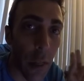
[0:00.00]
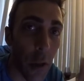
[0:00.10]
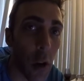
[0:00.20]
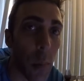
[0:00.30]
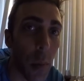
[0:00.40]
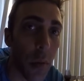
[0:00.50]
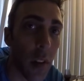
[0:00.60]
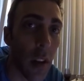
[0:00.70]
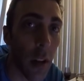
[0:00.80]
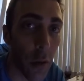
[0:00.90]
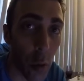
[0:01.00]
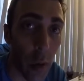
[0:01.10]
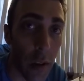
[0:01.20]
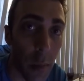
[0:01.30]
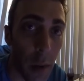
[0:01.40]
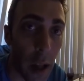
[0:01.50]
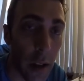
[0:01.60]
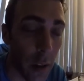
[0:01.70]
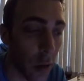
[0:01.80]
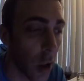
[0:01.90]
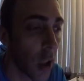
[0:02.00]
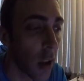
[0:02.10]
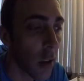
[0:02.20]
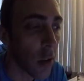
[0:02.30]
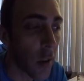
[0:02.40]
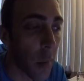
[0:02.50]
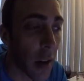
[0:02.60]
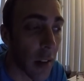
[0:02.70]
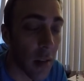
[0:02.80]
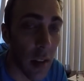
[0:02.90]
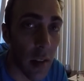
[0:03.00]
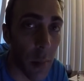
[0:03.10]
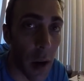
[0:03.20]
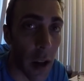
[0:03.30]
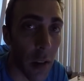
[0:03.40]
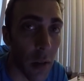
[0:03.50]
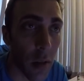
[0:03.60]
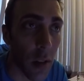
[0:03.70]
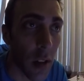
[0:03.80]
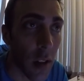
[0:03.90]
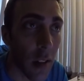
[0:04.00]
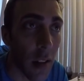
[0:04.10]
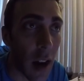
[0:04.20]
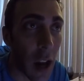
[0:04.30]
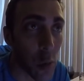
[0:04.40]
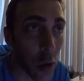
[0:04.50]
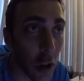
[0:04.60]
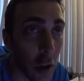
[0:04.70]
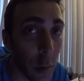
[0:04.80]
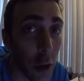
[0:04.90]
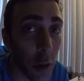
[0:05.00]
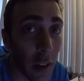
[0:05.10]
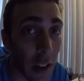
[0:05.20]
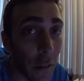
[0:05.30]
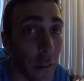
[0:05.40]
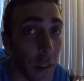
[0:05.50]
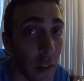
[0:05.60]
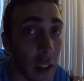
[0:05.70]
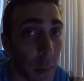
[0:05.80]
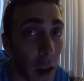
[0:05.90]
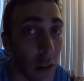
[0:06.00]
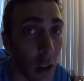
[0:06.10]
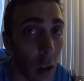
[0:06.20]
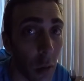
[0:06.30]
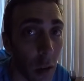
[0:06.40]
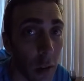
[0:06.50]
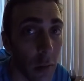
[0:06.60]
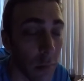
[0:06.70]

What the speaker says: to 30% of your weekly mileage. So if I'm hitting 60 miles, I really should be doing like a 15-mile long run.